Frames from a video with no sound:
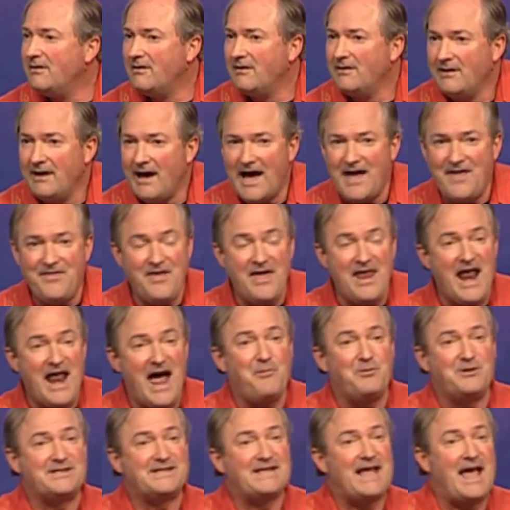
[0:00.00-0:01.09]
And then I
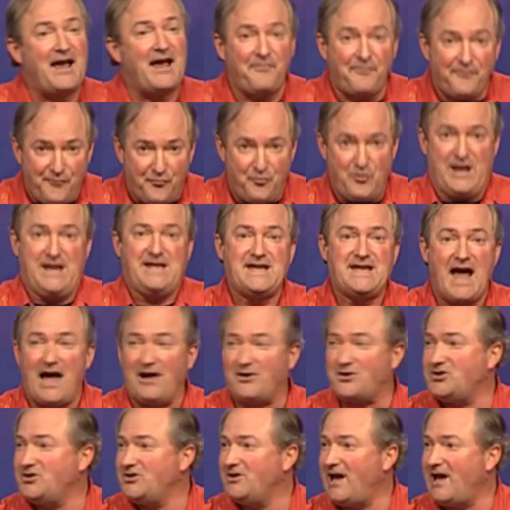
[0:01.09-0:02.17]
was like freaked
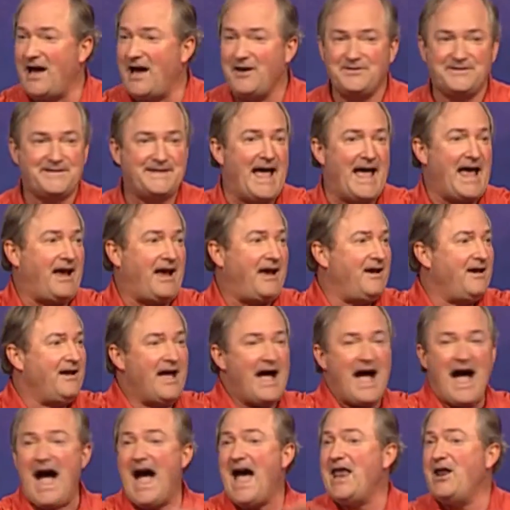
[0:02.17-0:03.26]
out. I was like,
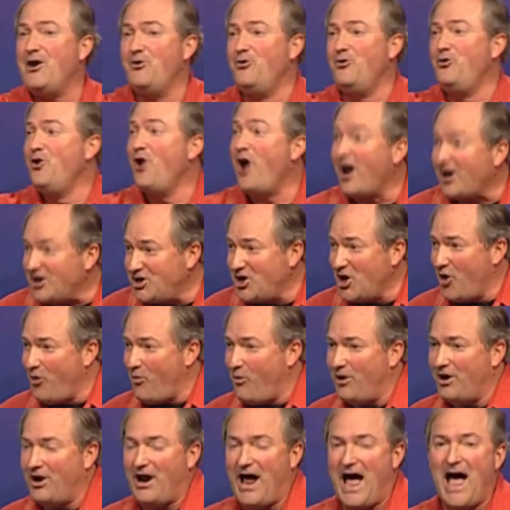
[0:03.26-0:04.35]
I do not know
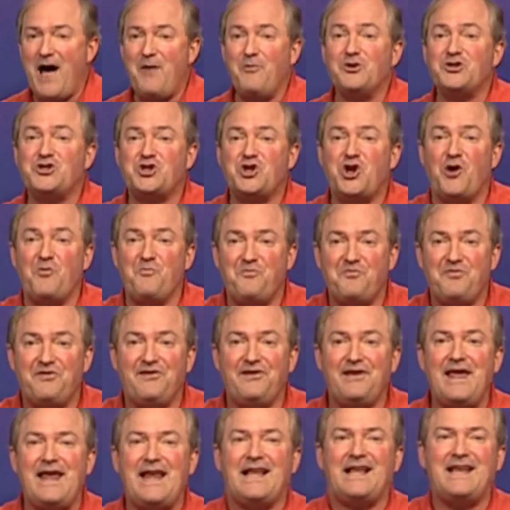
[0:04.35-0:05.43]
what it, I was
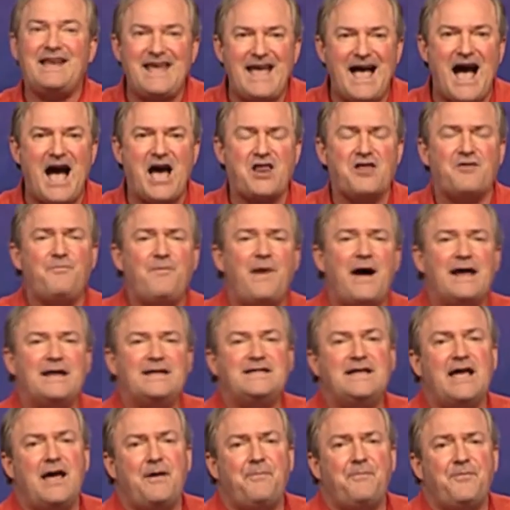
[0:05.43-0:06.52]
completely out of my
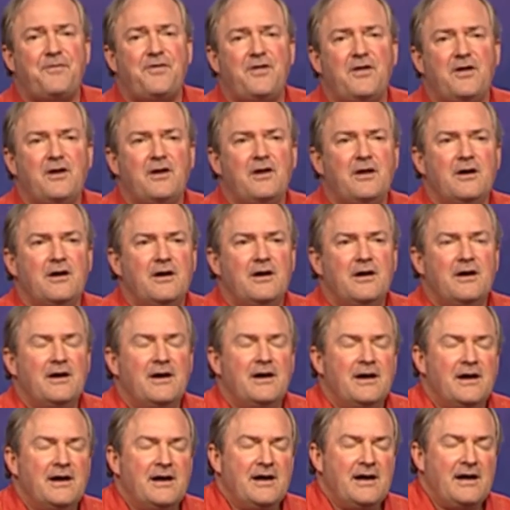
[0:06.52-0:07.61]
depth.
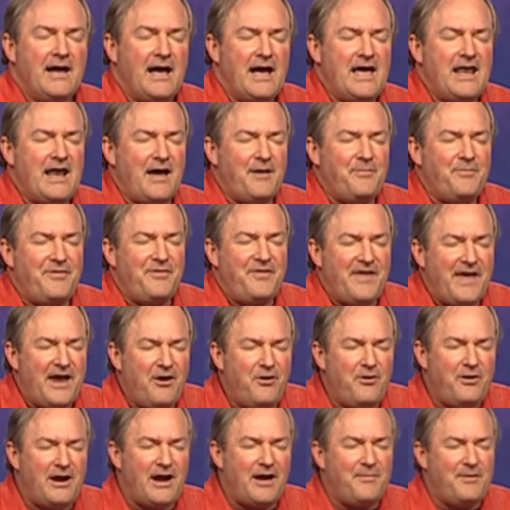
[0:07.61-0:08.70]
And I'm there
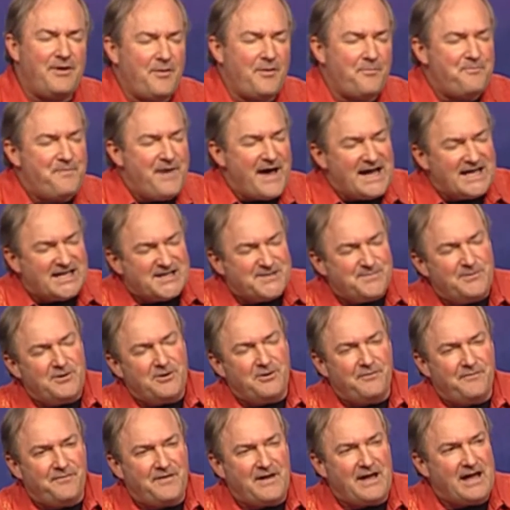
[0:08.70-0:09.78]
and I'm in the basement
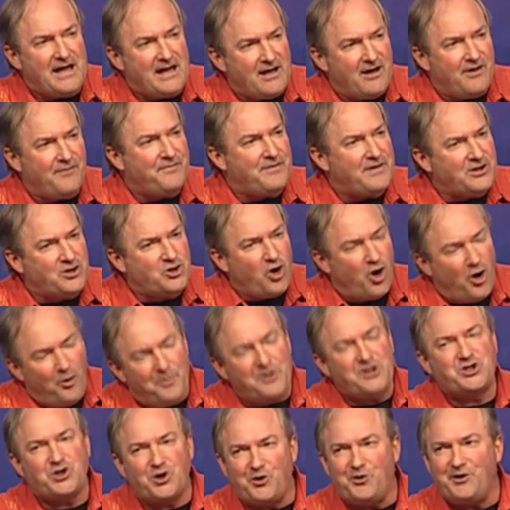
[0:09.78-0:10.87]
of the, of the
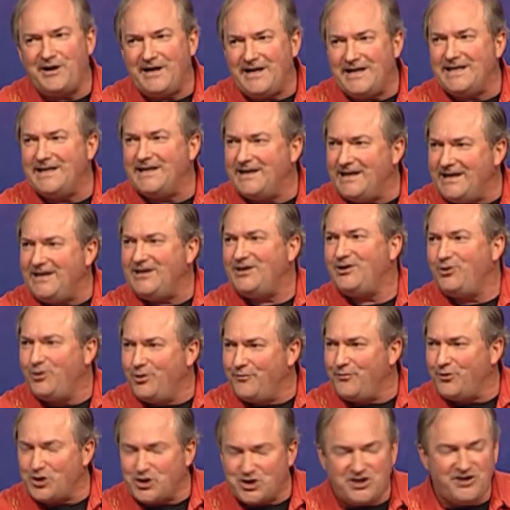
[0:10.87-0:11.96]
dormitory in the
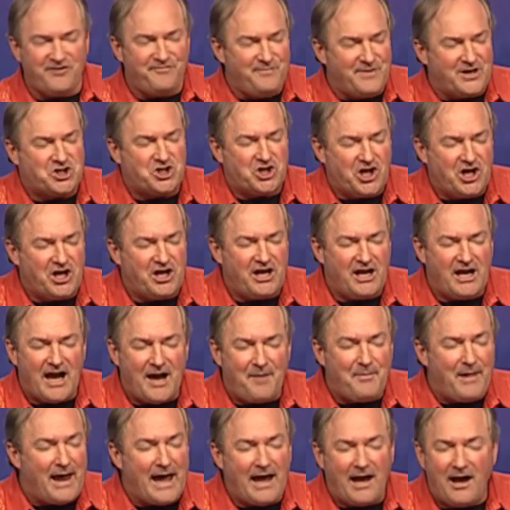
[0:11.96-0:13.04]
University of Michigan, and I'm
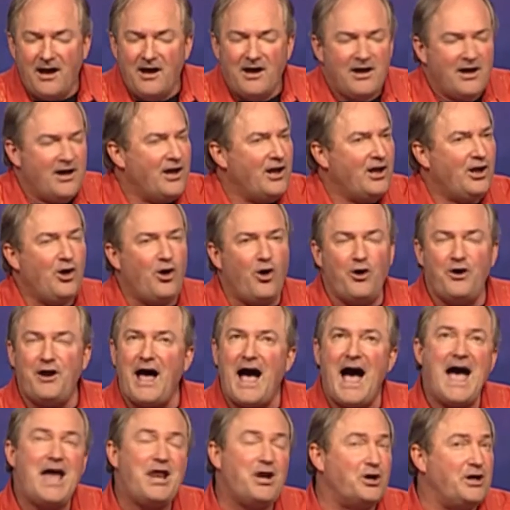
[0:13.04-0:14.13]
like, Lord,
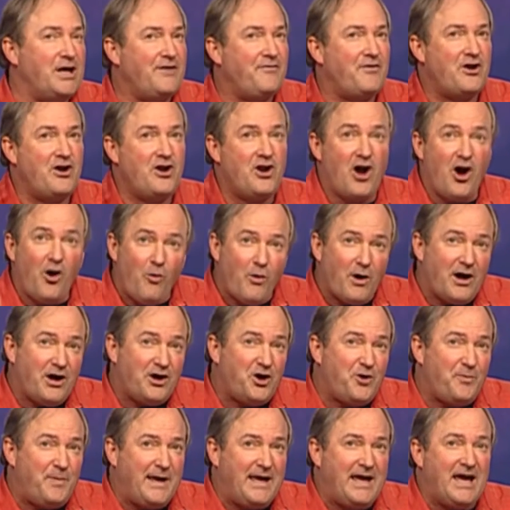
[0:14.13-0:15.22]
I don't even know where
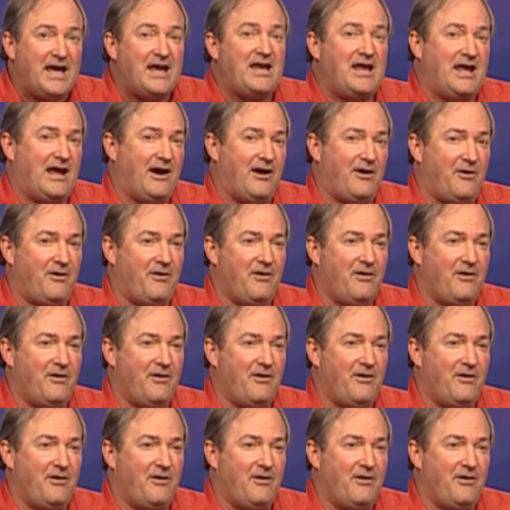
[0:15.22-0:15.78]
to begin here.